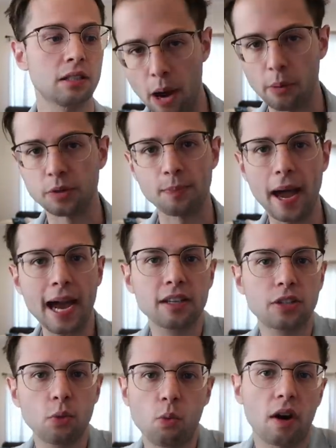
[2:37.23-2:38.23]
I was
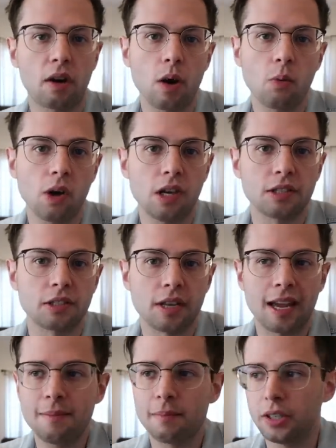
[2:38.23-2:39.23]
back to where I was
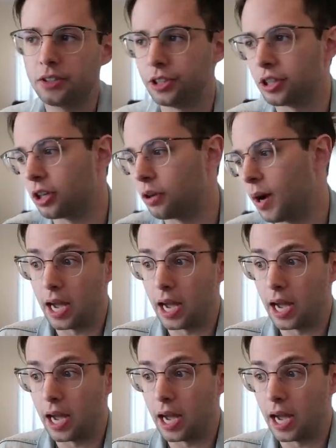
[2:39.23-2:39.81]
eight months ago.